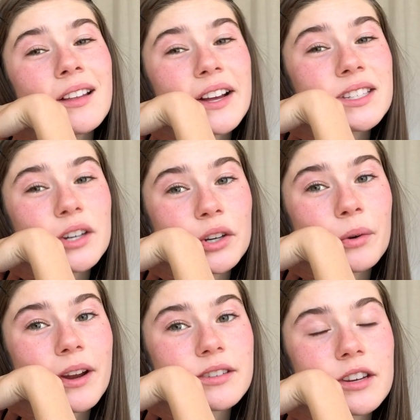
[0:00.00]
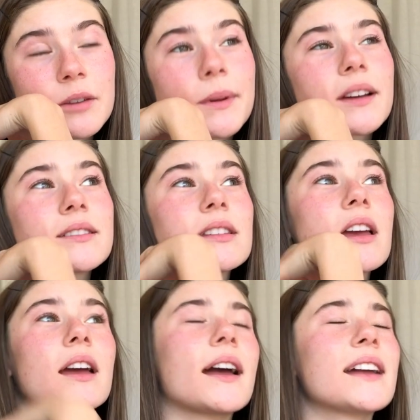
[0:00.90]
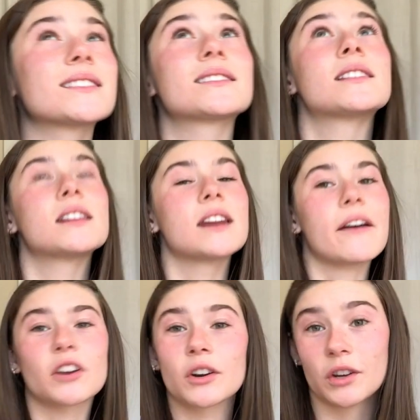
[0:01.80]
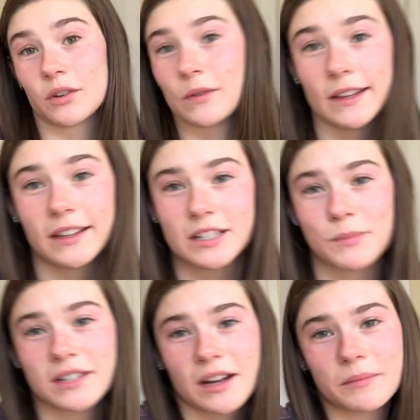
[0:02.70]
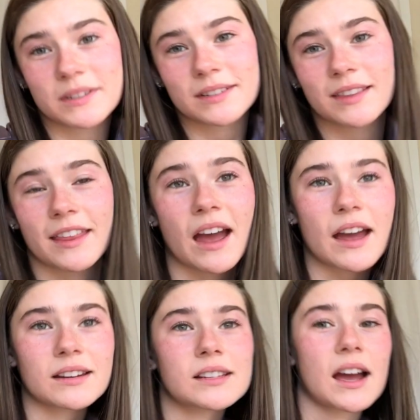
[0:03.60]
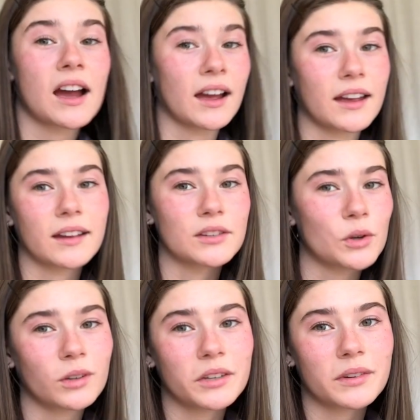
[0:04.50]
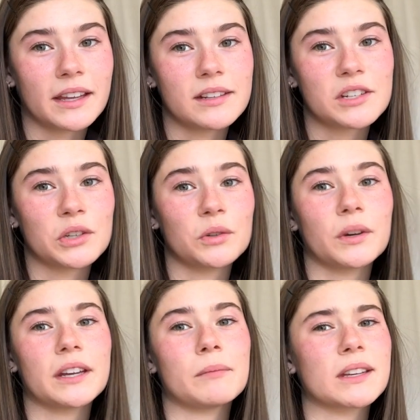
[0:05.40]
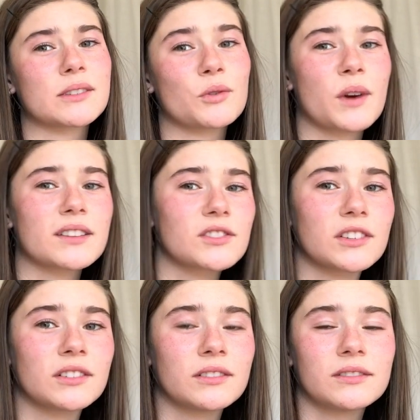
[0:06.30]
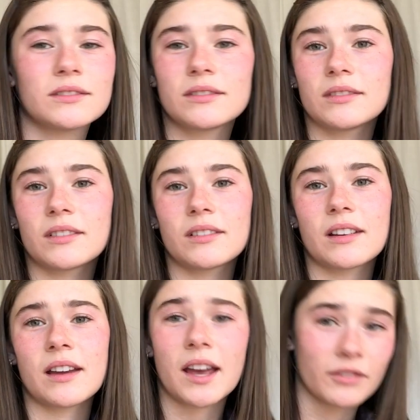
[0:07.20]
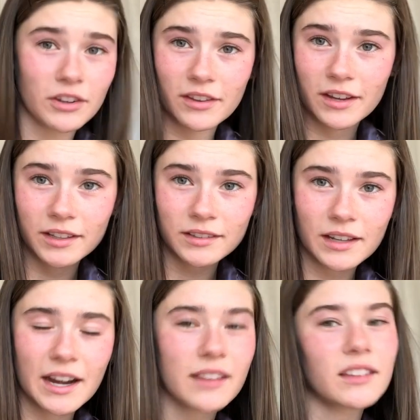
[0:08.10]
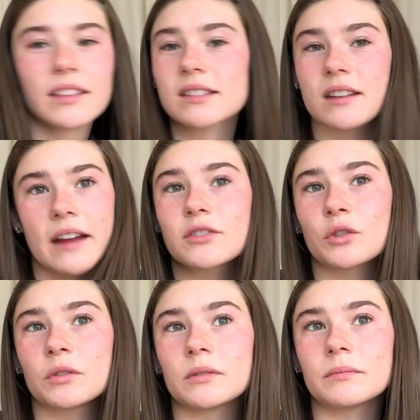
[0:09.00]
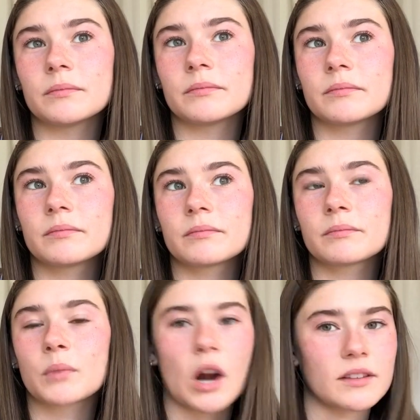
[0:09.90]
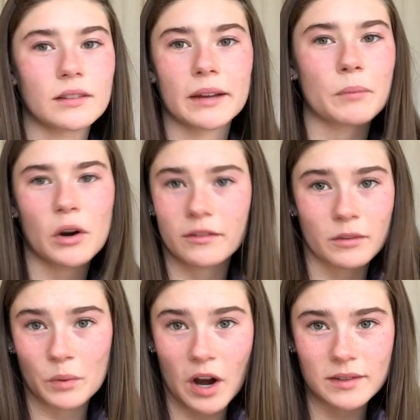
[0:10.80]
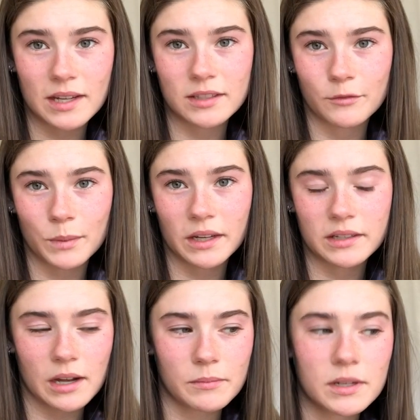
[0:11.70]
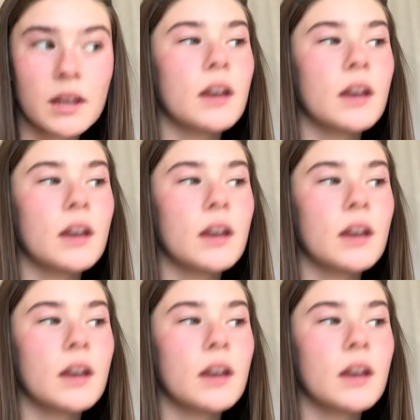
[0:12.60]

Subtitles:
That's a good question because it's never a good feeling to be dumped. That I can totally relate to. It makes you question everything, and I think that's a natural part of the process of being dumped.